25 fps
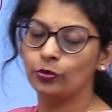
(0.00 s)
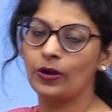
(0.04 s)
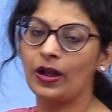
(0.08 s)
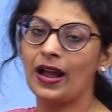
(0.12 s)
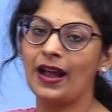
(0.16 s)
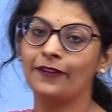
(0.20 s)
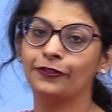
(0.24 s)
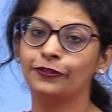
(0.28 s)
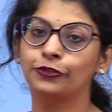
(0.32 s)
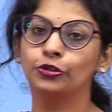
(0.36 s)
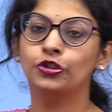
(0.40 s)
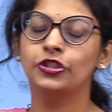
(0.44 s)
you
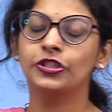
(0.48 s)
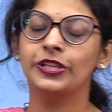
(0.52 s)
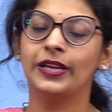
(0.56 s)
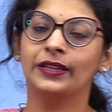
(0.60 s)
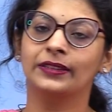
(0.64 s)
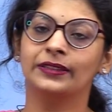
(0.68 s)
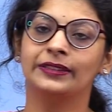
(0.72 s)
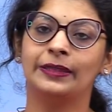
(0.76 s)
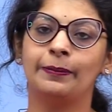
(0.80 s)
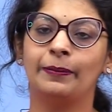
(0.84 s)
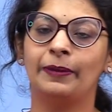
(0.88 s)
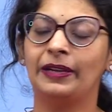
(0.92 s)
have to
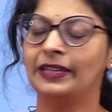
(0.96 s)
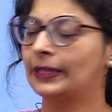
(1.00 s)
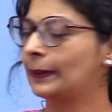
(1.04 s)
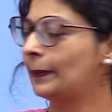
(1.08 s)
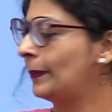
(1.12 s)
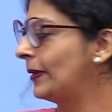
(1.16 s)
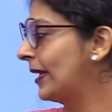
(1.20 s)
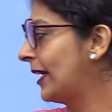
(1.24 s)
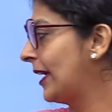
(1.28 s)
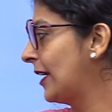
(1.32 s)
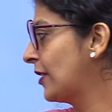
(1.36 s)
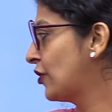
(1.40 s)
check the
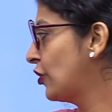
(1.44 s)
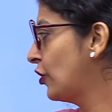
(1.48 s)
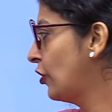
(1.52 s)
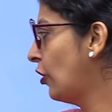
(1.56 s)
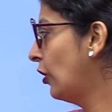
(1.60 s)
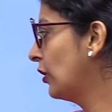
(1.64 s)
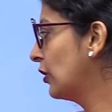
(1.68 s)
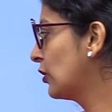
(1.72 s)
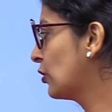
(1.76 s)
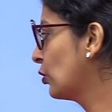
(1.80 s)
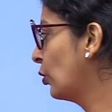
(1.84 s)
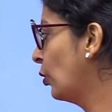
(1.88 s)
multiplication
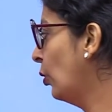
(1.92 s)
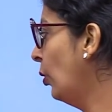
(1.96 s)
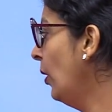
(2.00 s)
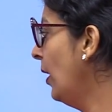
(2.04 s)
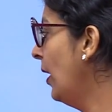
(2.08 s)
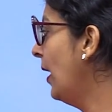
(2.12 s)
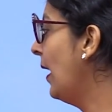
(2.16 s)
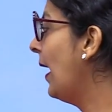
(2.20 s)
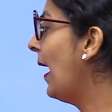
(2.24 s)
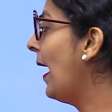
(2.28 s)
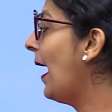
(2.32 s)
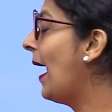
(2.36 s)
also.
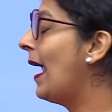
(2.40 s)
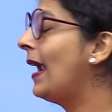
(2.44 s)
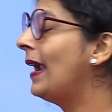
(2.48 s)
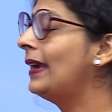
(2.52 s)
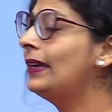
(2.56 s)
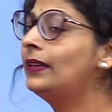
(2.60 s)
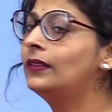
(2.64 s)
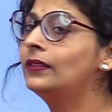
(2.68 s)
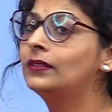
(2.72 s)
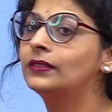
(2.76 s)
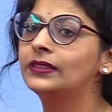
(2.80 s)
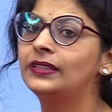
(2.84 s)

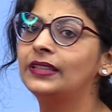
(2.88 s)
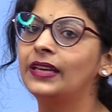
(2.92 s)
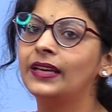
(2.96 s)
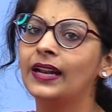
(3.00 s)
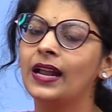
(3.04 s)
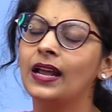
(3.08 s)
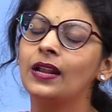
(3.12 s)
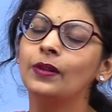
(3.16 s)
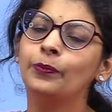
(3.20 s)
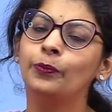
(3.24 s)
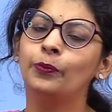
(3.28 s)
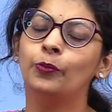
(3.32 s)
And
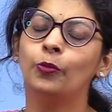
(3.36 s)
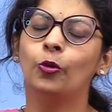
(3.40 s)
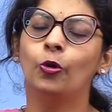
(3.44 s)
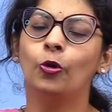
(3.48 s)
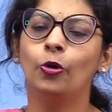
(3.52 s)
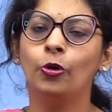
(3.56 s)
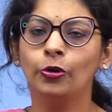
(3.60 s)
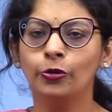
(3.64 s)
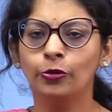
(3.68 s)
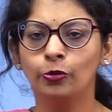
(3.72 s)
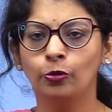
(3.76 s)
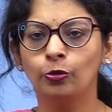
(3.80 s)
there are
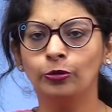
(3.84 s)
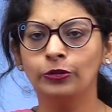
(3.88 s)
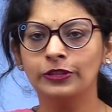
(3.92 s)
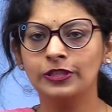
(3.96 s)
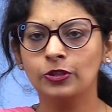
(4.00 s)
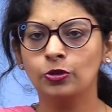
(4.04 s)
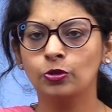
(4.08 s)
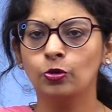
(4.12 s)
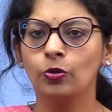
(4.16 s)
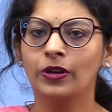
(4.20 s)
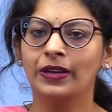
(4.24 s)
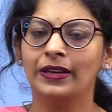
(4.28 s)
more
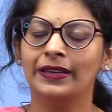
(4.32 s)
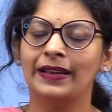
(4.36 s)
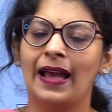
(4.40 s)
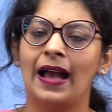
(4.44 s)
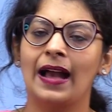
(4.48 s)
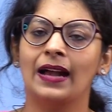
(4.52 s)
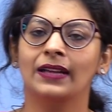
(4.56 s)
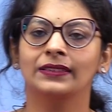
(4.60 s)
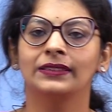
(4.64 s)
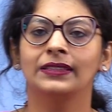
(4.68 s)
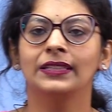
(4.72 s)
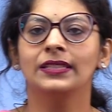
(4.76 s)
rules to
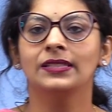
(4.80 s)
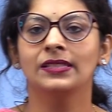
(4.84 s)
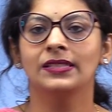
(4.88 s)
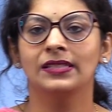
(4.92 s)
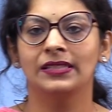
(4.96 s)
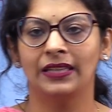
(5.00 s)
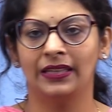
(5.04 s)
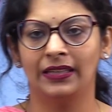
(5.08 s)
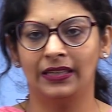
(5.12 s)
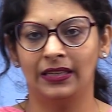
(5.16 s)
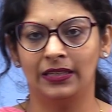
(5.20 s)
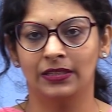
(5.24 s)
crack this
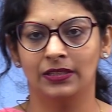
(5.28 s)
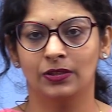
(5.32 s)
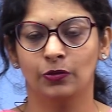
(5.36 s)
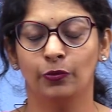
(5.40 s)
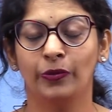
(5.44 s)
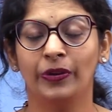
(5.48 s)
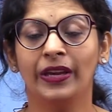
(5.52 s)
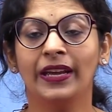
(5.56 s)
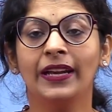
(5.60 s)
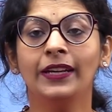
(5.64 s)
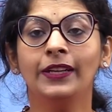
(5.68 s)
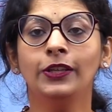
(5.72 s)
series.
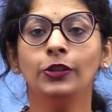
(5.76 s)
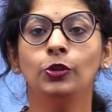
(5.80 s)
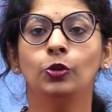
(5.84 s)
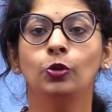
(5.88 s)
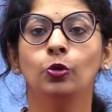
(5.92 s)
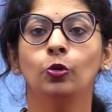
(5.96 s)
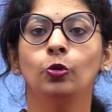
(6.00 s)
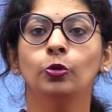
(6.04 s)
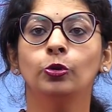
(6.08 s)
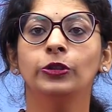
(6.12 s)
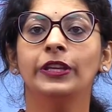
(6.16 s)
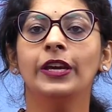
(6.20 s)
We can
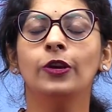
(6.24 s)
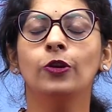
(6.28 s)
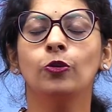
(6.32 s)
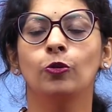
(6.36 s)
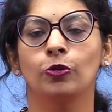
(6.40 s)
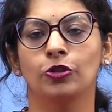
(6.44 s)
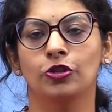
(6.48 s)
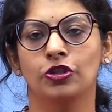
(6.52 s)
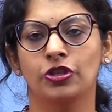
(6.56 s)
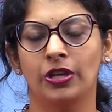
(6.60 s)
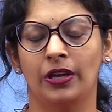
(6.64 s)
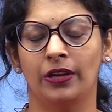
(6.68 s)
do the
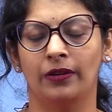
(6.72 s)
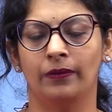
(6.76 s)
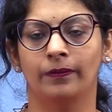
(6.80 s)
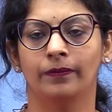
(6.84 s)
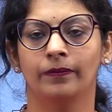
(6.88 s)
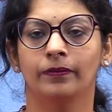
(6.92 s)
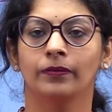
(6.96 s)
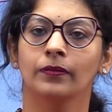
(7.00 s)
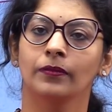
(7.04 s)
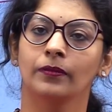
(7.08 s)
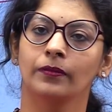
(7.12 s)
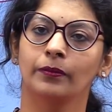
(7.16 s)
question
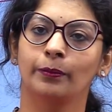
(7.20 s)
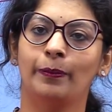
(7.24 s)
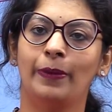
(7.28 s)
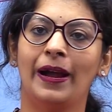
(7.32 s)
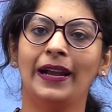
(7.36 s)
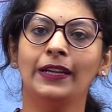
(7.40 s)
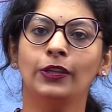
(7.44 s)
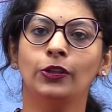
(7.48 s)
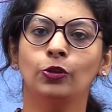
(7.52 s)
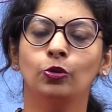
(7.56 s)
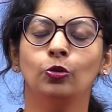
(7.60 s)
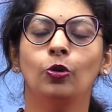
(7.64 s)

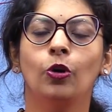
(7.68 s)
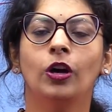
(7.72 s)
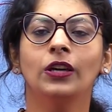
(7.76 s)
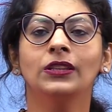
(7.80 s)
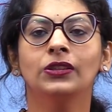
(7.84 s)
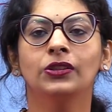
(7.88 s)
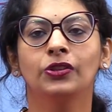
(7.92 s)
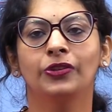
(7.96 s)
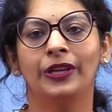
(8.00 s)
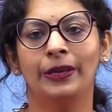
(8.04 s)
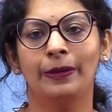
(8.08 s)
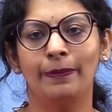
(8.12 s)
by two or
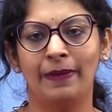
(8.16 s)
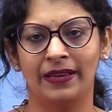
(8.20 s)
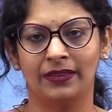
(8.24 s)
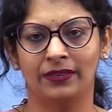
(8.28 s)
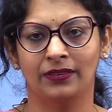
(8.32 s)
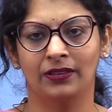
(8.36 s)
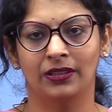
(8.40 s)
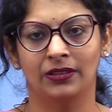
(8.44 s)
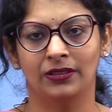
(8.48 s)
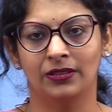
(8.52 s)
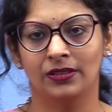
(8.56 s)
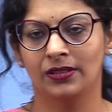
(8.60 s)
three
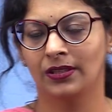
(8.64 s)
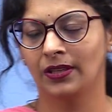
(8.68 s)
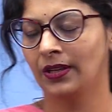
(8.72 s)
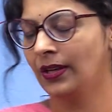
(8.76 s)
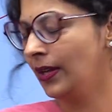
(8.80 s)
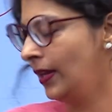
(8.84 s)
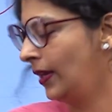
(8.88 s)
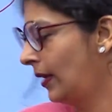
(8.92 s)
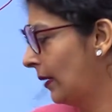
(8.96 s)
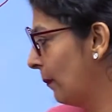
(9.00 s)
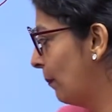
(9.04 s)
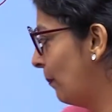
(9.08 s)
methods,
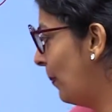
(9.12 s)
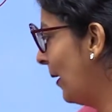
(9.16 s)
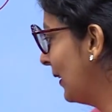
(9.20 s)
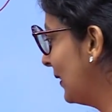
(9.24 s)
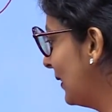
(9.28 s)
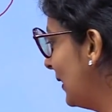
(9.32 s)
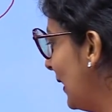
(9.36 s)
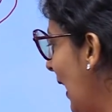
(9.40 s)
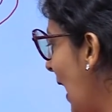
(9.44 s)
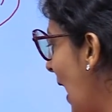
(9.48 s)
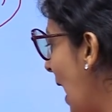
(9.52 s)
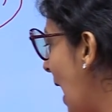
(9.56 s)
but the